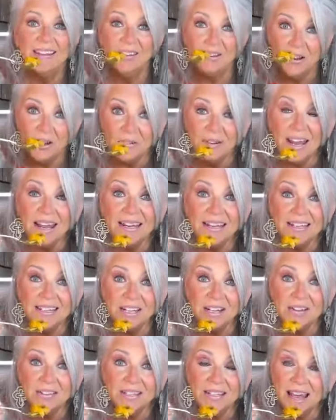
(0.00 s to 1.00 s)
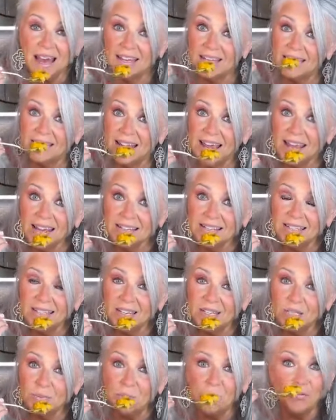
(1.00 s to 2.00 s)
know, Nanny Shell's got to taste
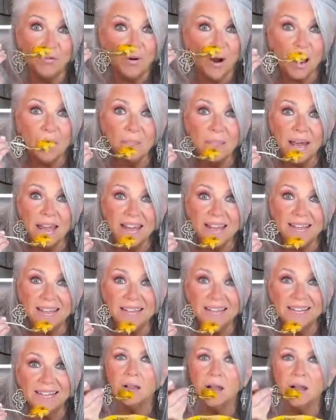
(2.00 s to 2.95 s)
this before I make it.